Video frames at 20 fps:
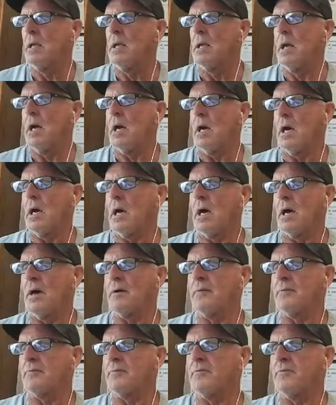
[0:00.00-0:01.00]

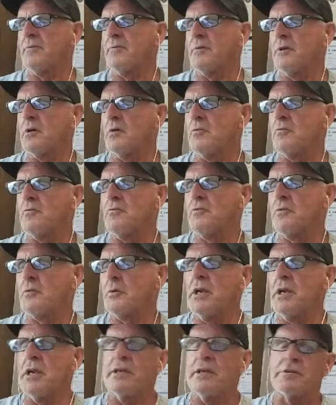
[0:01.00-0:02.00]

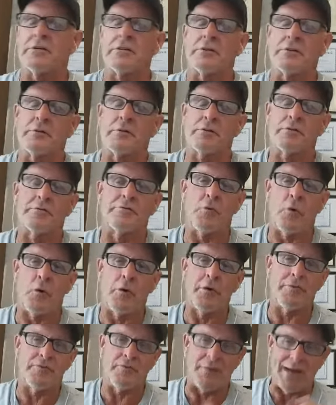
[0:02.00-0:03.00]
3 to
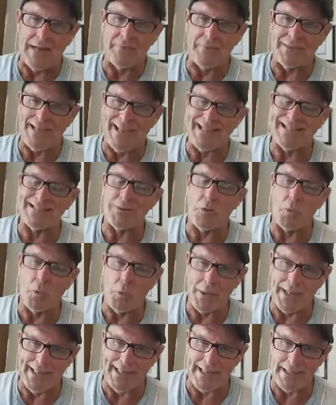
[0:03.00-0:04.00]
4 to 5 days a
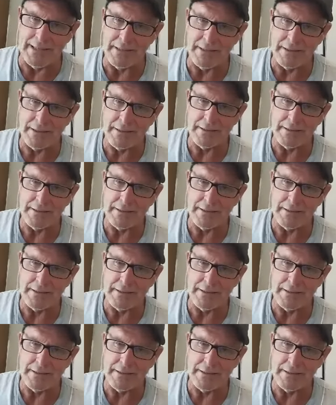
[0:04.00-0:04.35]
week.